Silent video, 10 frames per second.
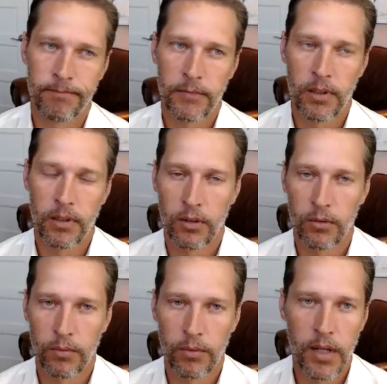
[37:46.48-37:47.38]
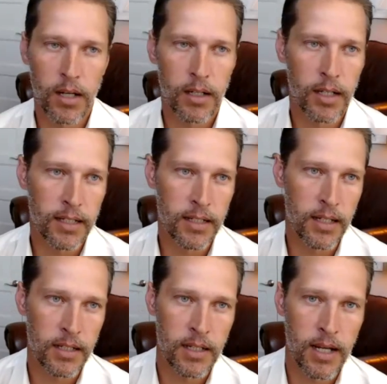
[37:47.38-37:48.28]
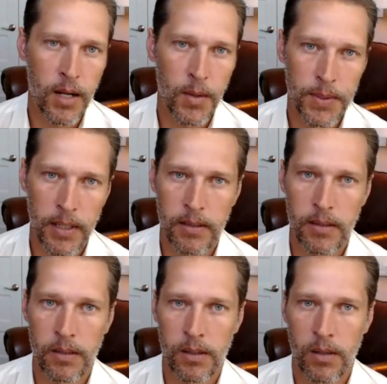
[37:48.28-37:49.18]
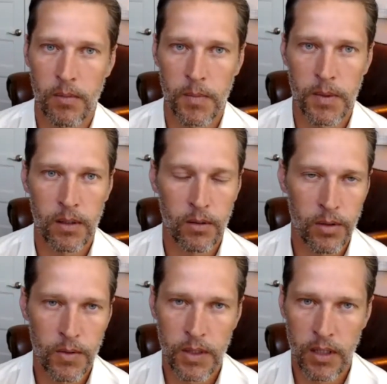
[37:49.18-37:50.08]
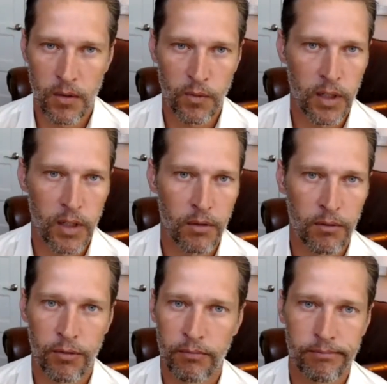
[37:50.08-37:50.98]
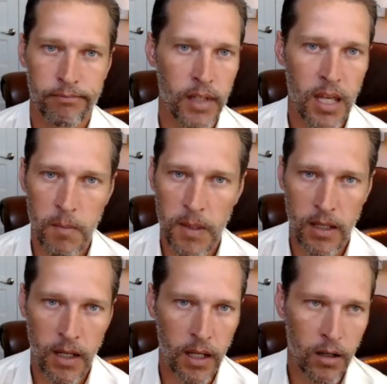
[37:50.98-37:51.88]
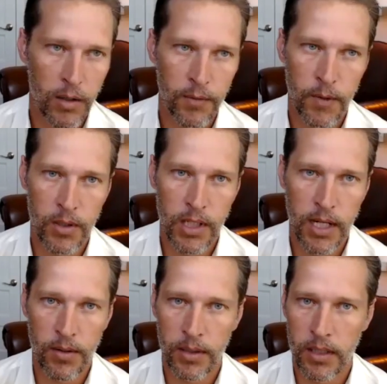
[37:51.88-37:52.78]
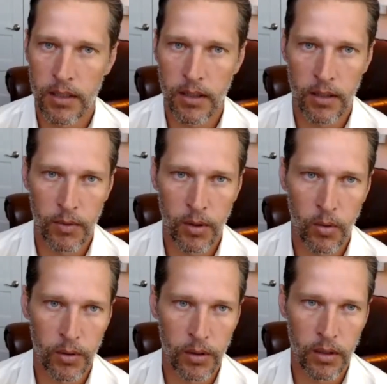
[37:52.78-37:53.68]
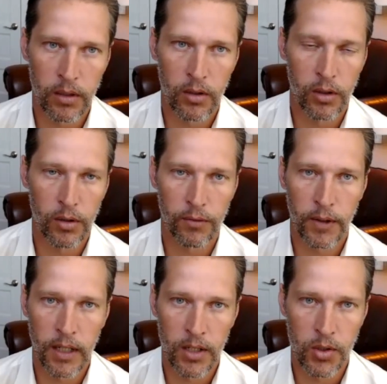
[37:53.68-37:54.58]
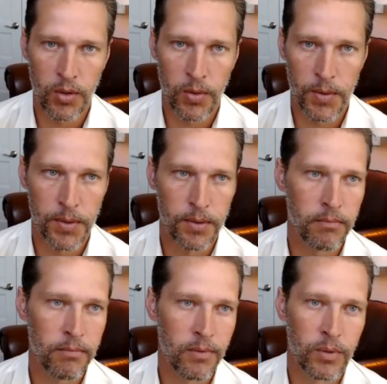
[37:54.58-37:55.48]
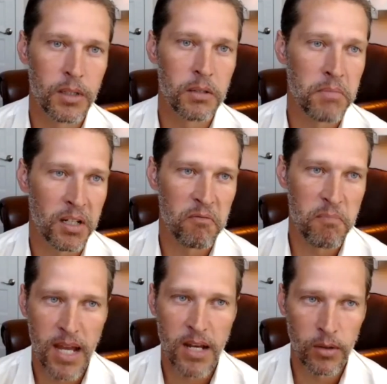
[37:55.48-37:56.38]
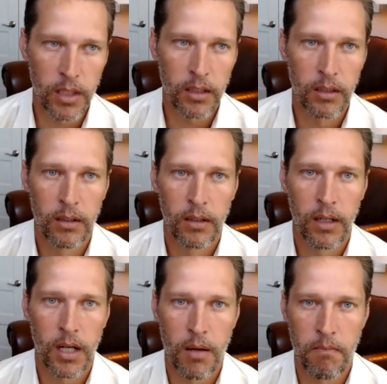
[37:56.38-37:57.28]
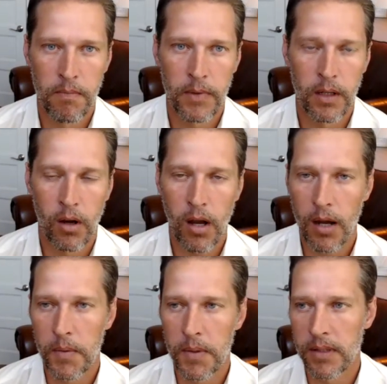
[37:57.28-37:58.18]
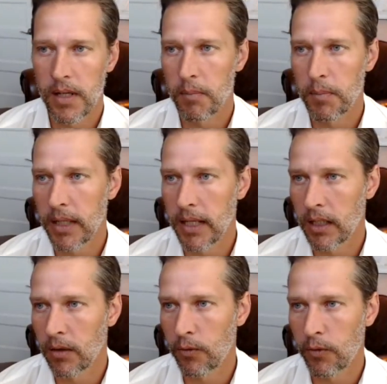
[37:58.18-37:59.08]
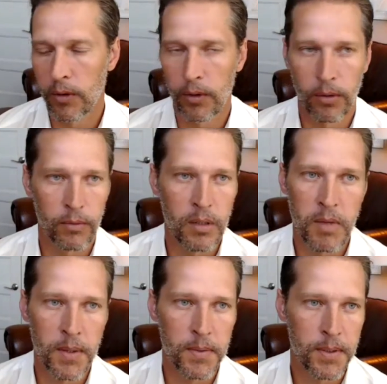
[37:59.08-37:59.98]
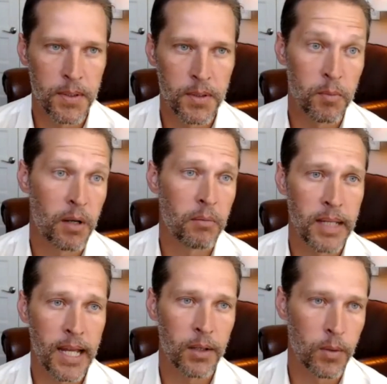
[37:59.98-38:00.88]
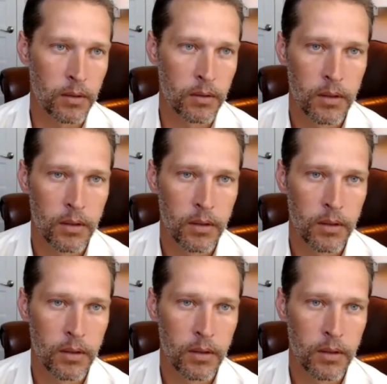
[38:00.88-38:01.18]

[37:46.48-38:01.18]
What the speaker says: you're not connecting it to outside systems. You're using it for kind of AP and AR functionality and recording your financials really kind of manually. I would say planning for 3 months is probably adequate.